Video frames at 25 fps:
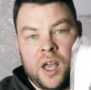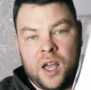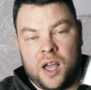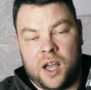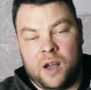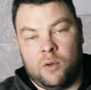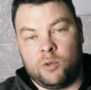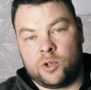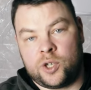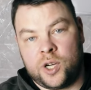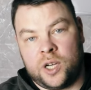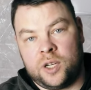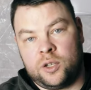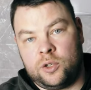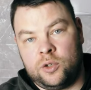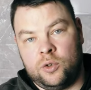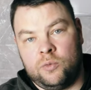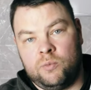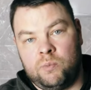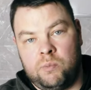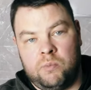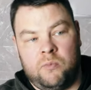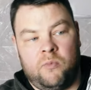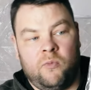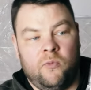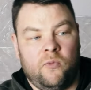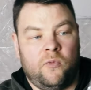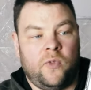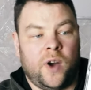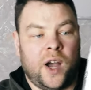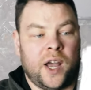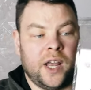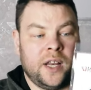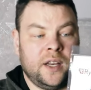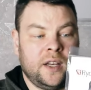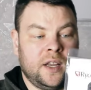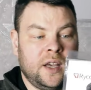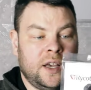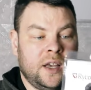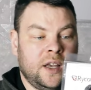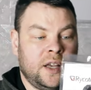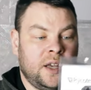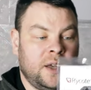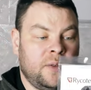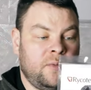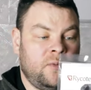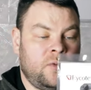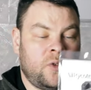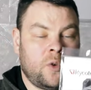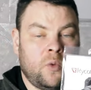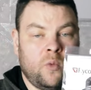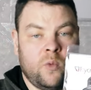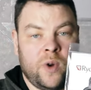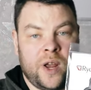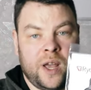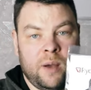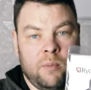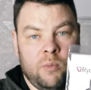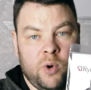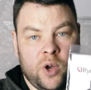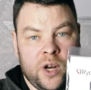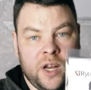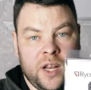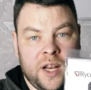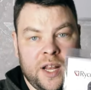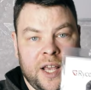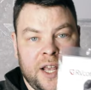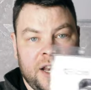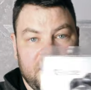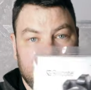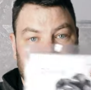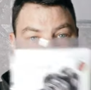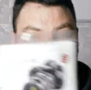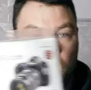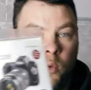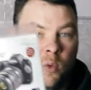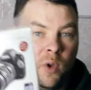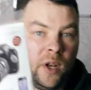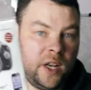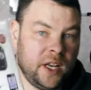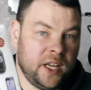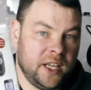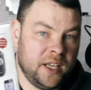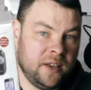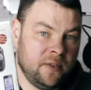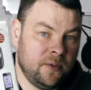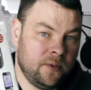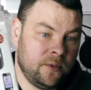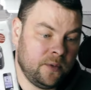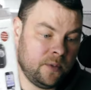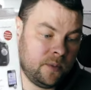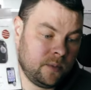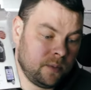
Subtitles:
I will try to find from where I bought it, and I will leave